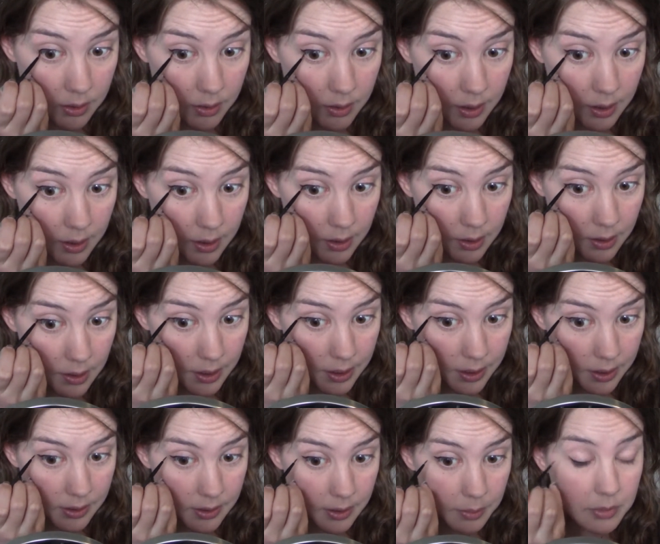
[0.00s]
still,
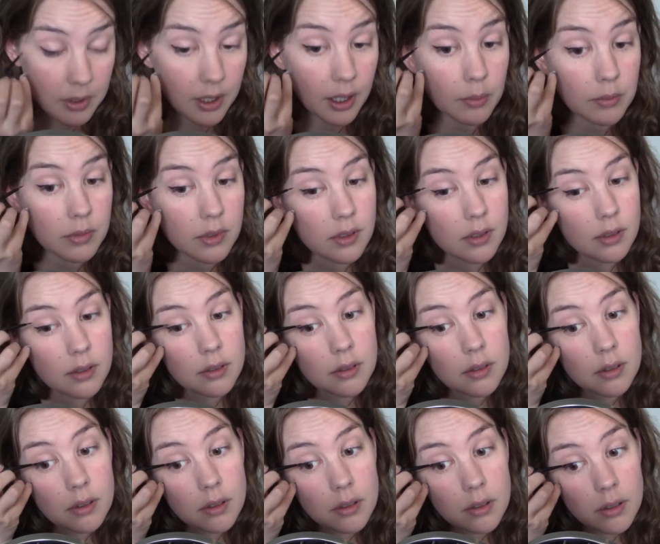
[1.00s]
like, sometimes,
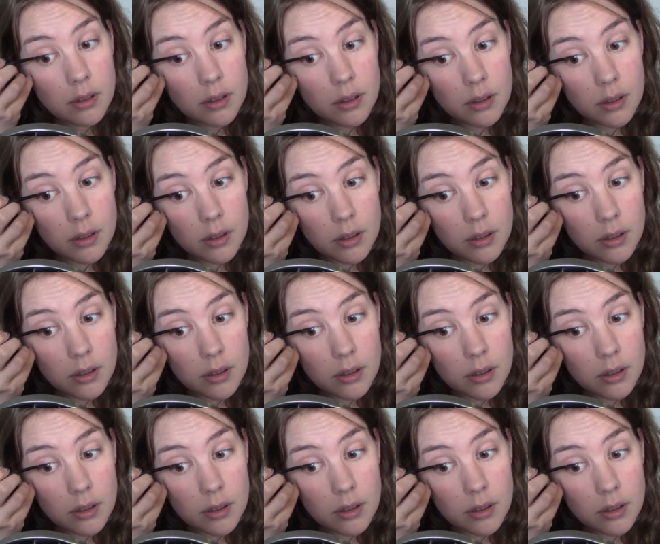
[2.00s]
you